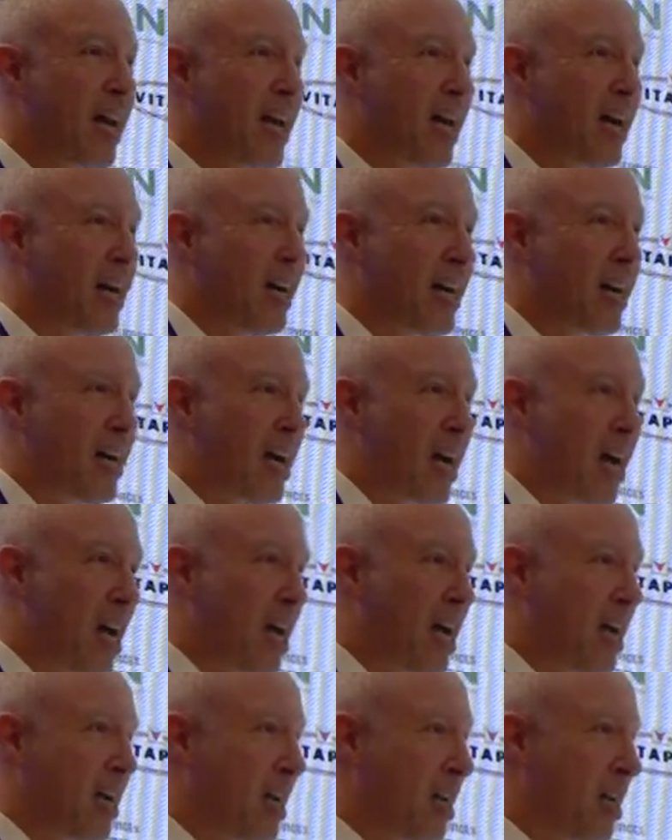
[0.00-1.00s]
uh,
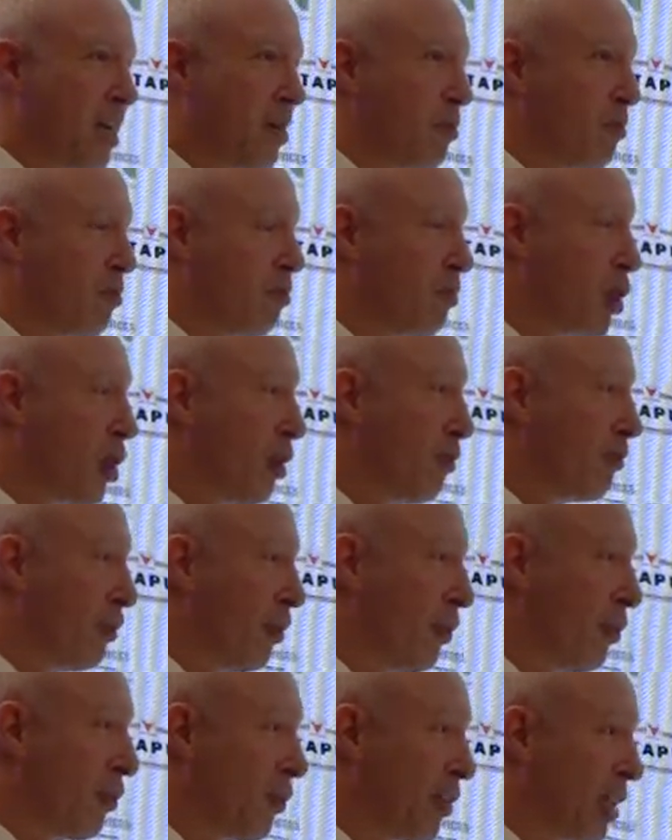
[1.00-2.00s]
uh
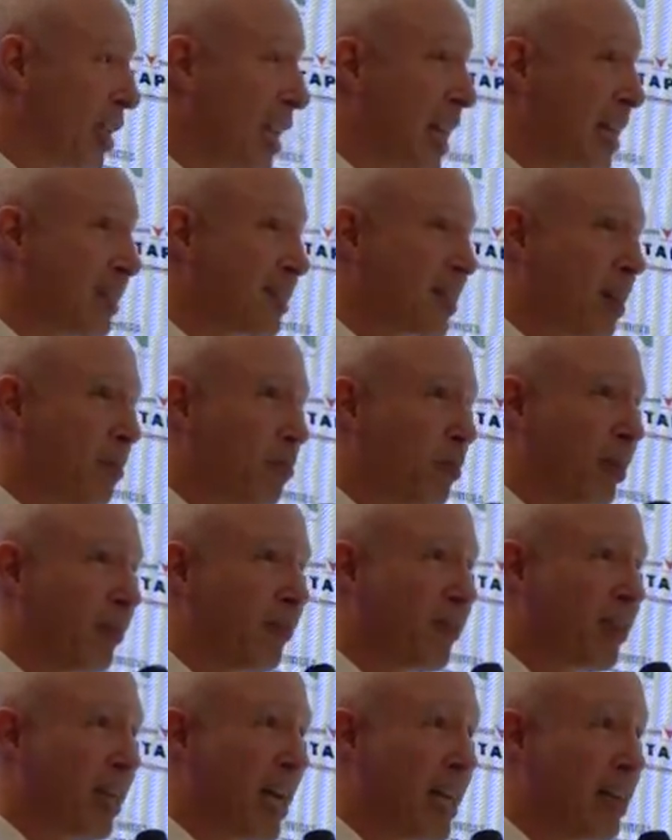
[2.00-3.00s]
conference for the next couple
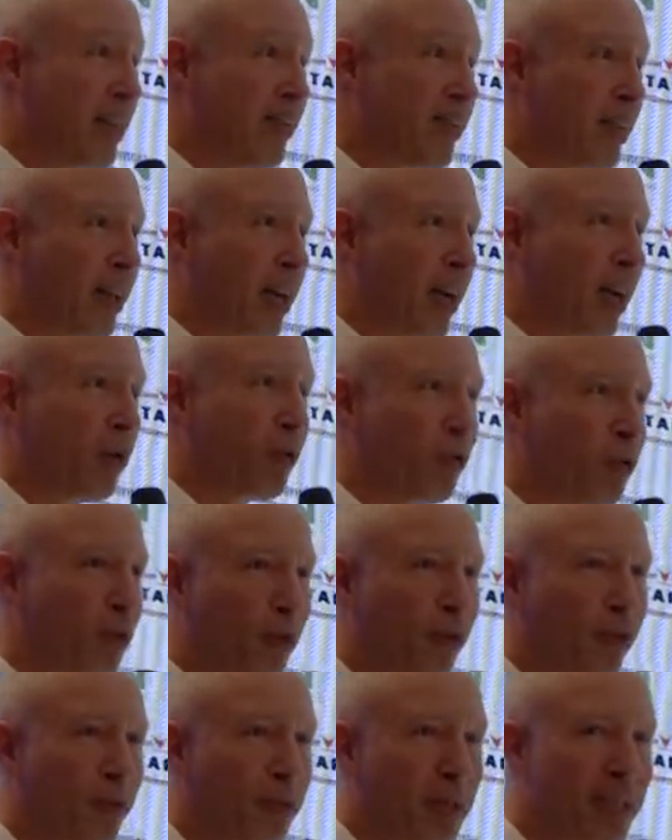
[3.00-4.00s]
of days, and I look
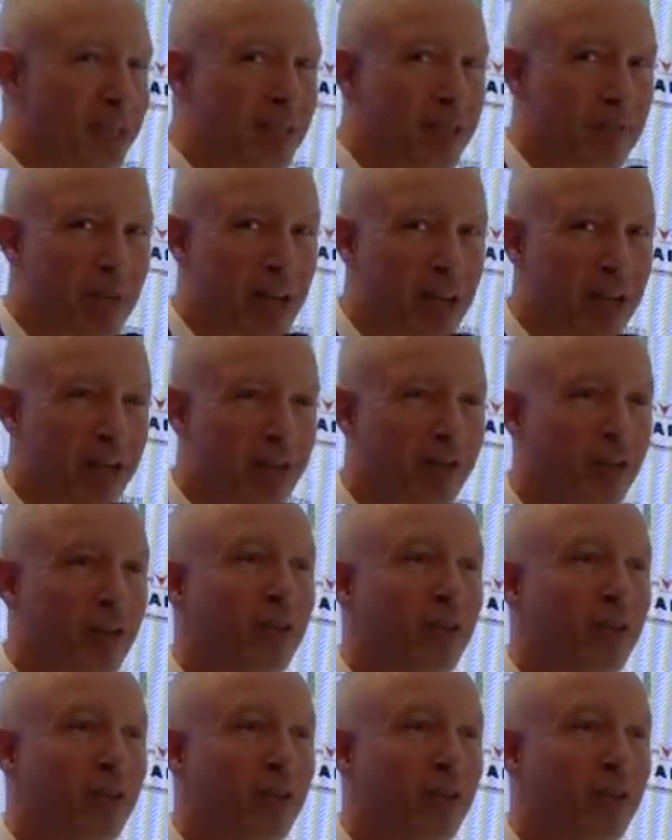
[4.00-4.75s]
forward to meeting many of